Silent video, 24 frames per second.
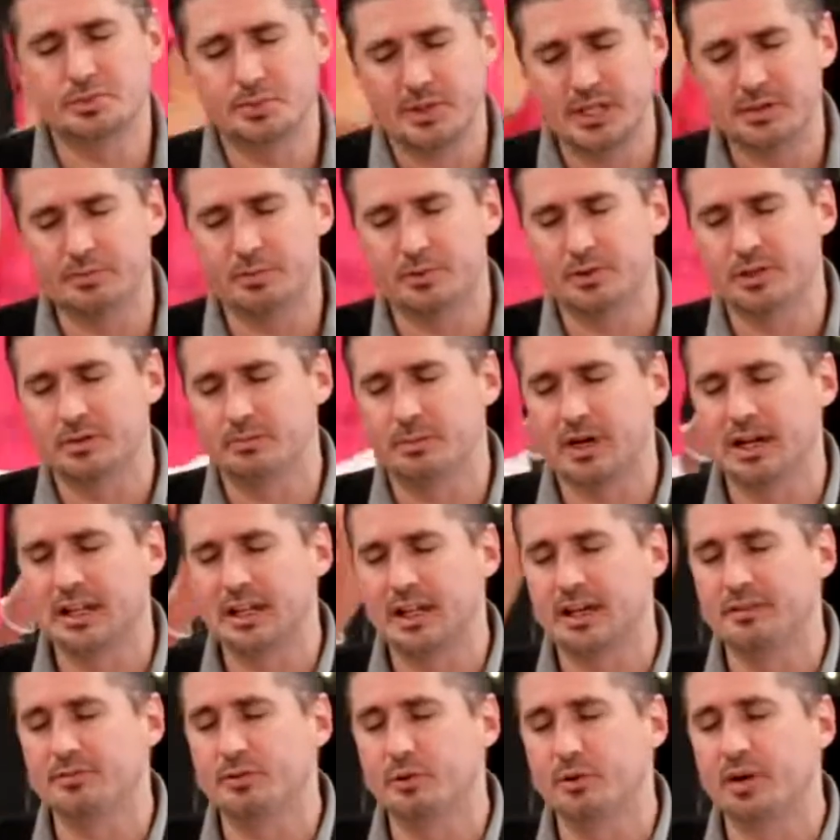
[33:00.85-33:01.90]
people in my
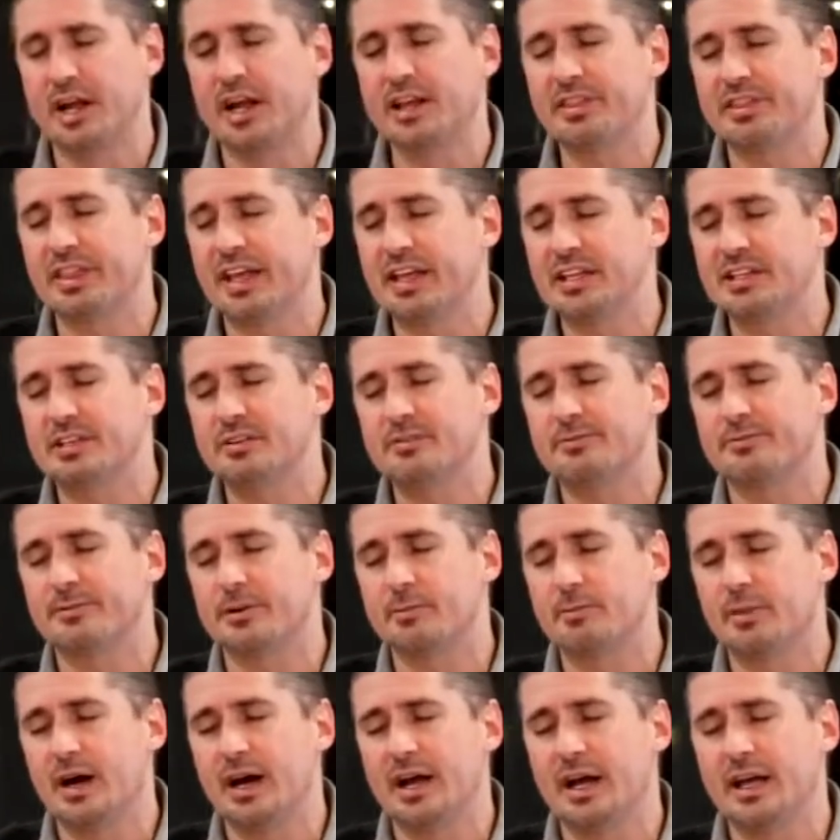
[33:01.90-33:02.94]
life. Lord, I thank you
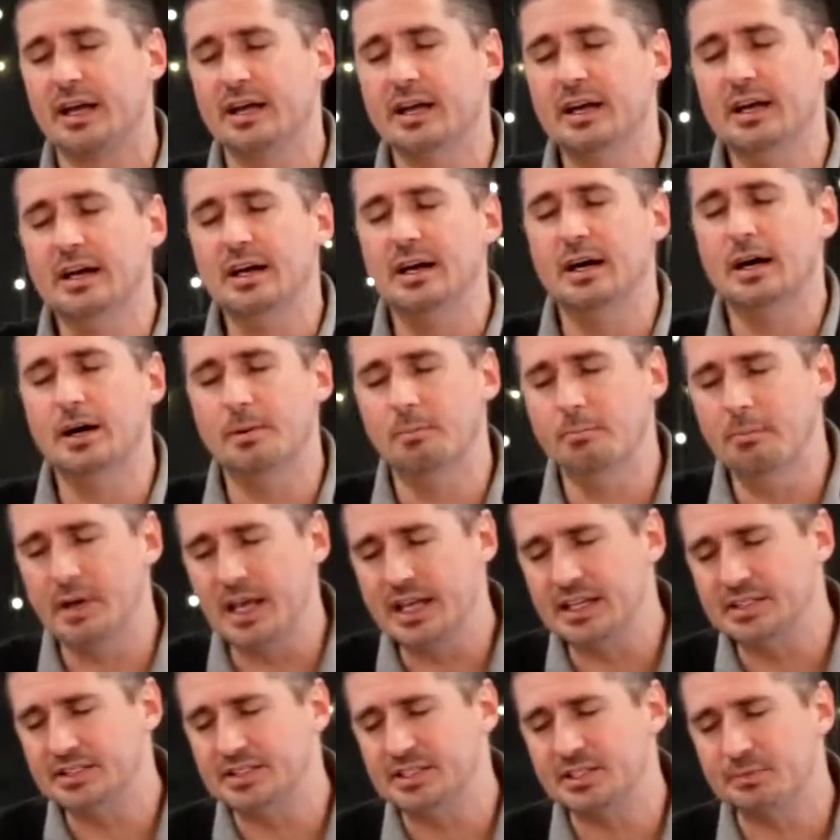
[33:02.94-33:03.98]
for my
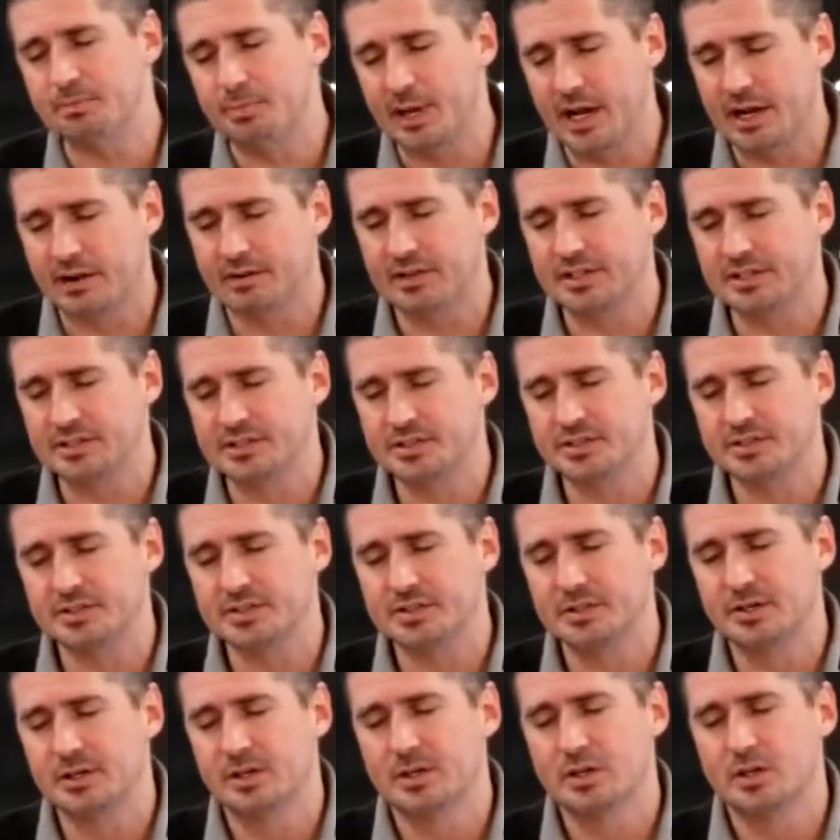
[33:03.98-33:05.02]
amazing parents
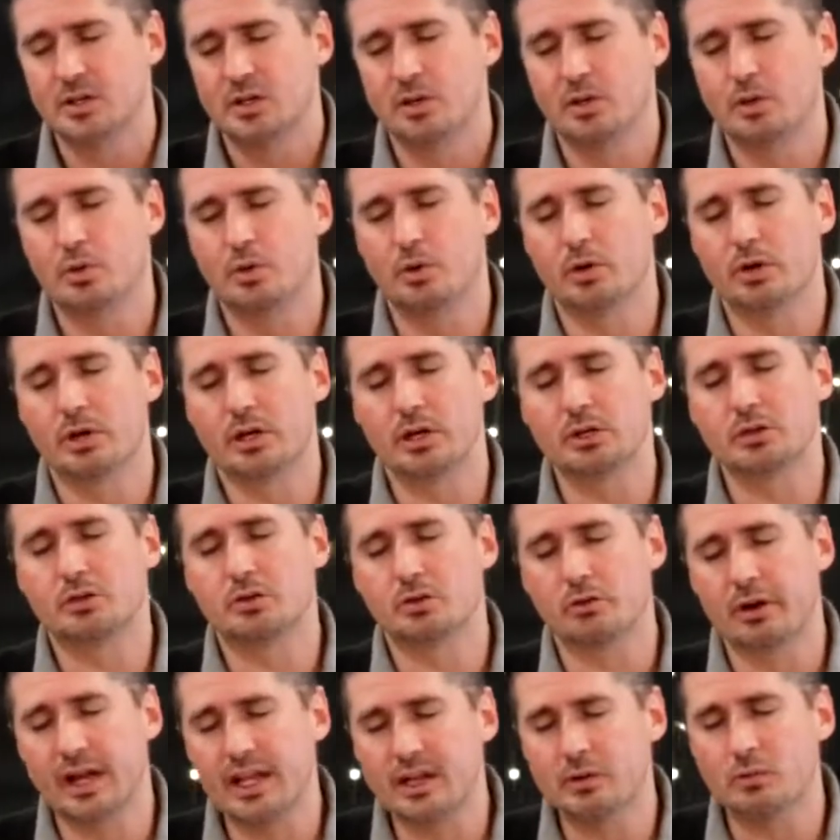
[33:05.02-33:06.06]
who were a
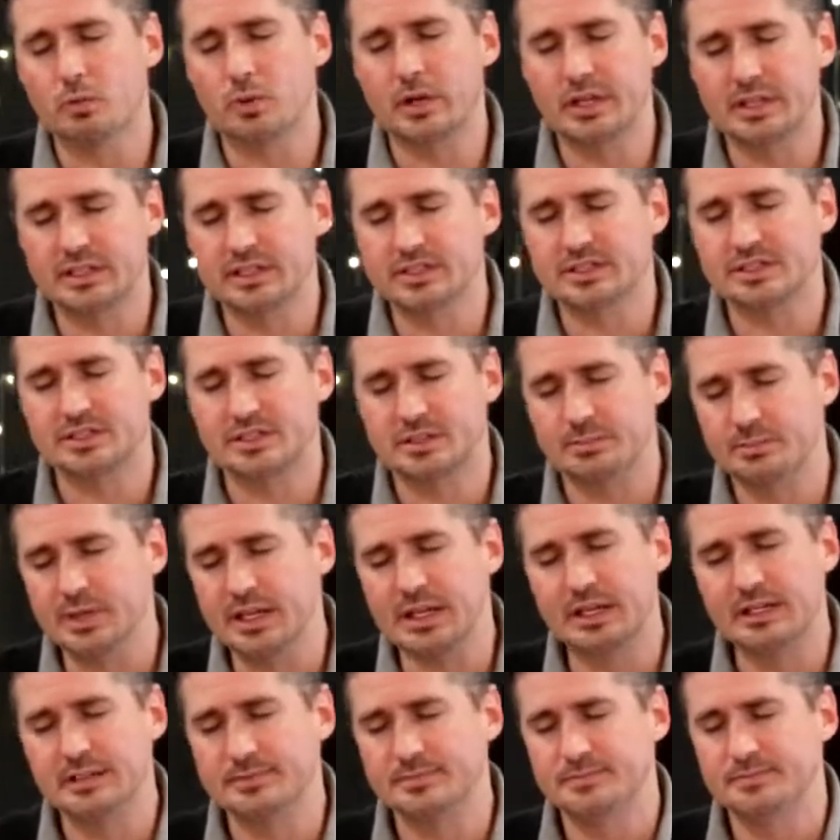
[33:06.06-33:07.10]
great witness to
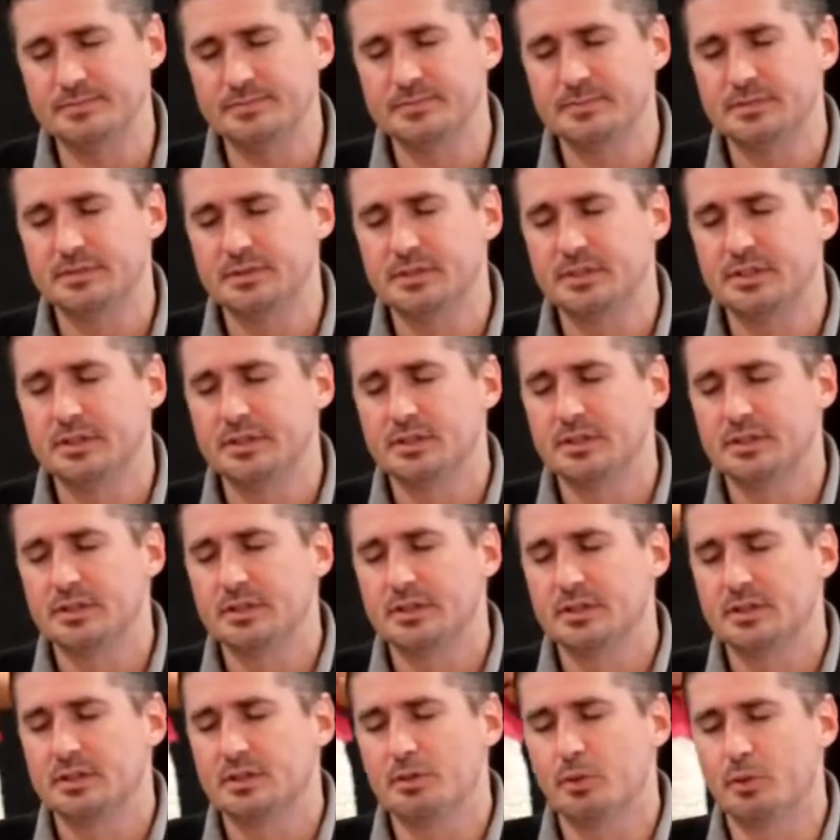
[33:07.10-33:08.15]
me.
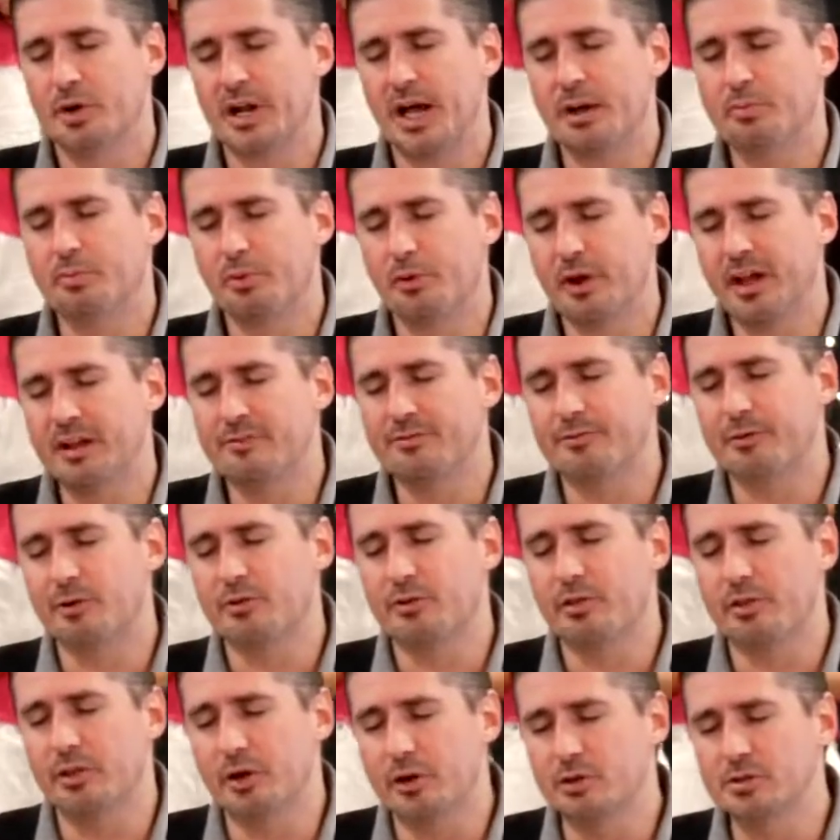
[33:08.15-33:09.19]
Lord, I pray
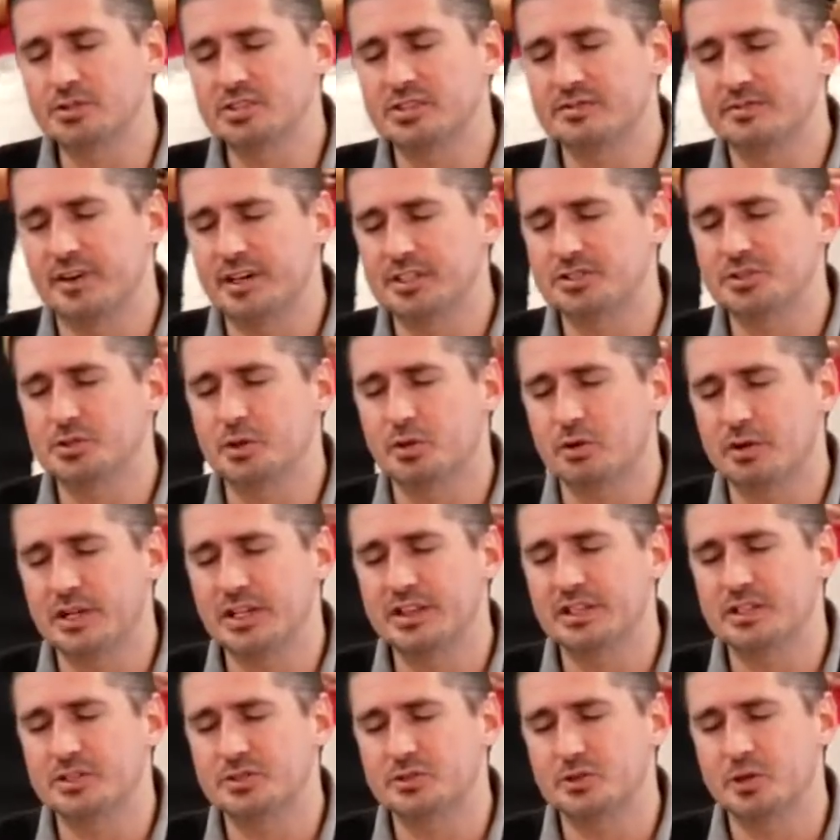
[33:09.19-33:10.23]
for those of us who are
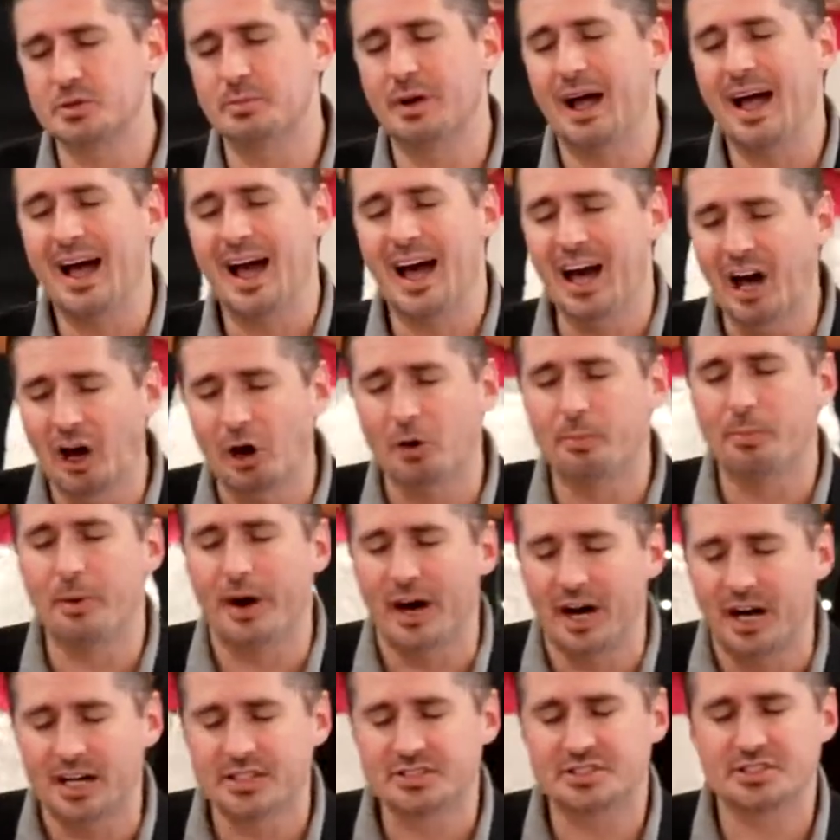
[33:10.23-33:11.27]
in this room, help
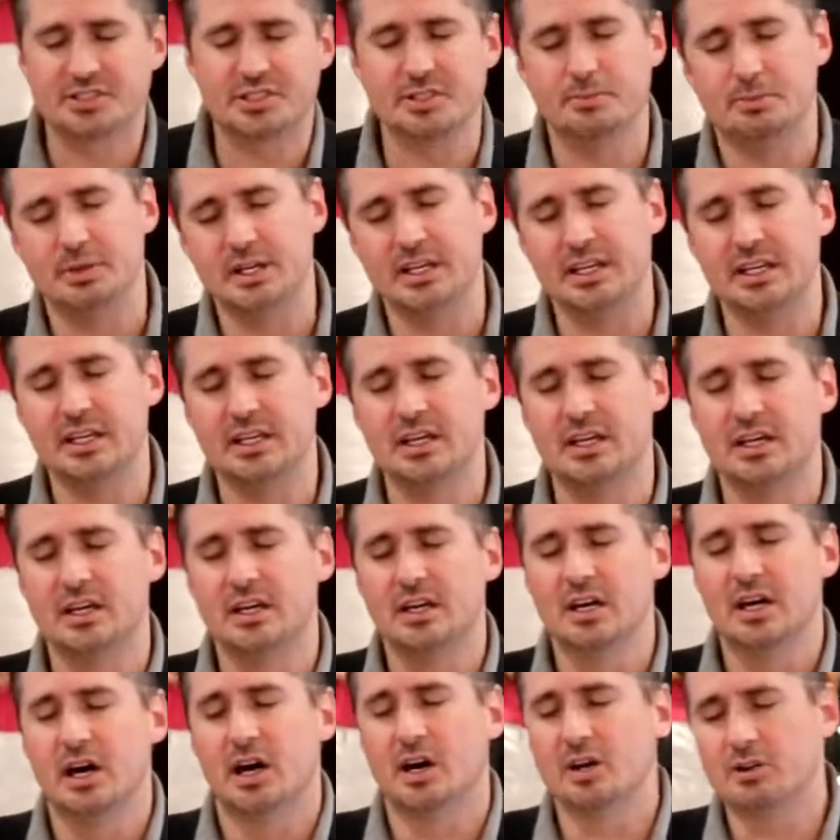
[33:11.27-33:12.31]
us to be
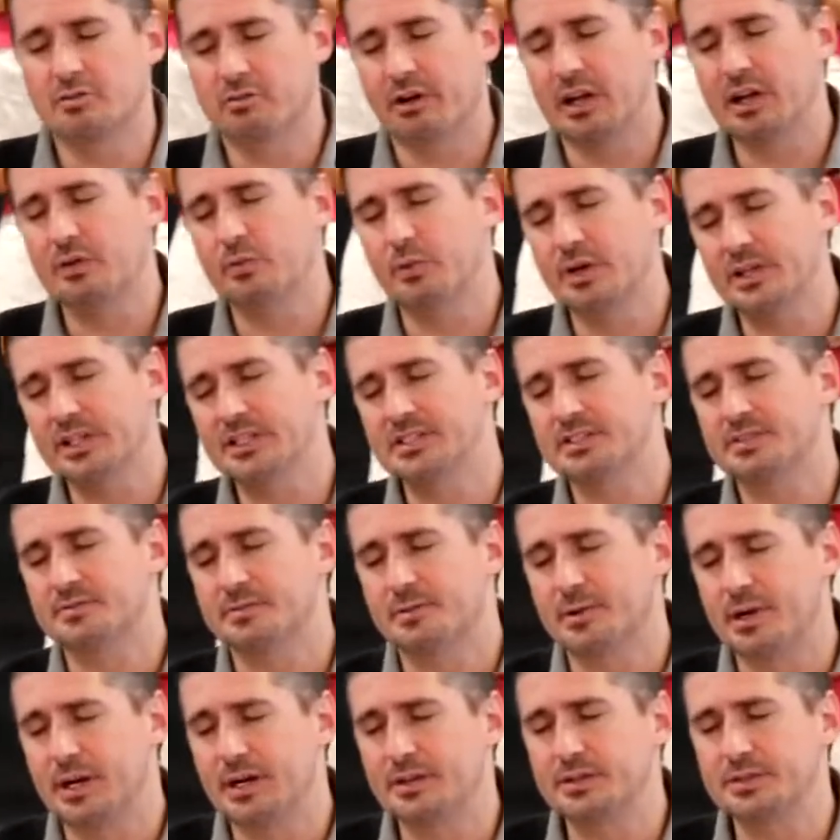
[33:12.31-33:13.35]
a great witness
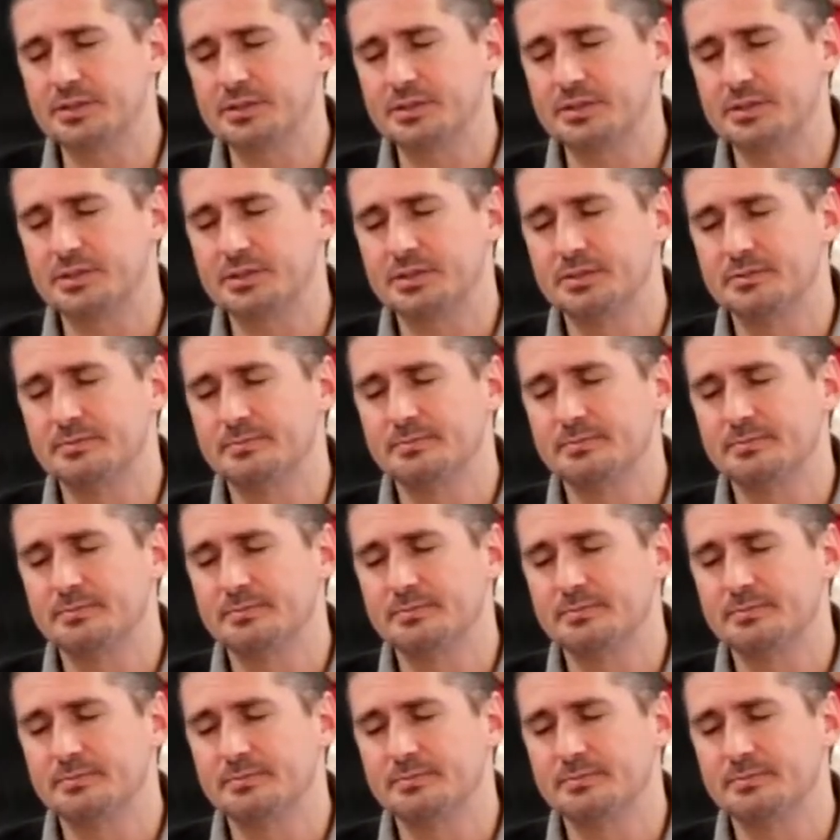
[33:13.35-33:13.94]
for others.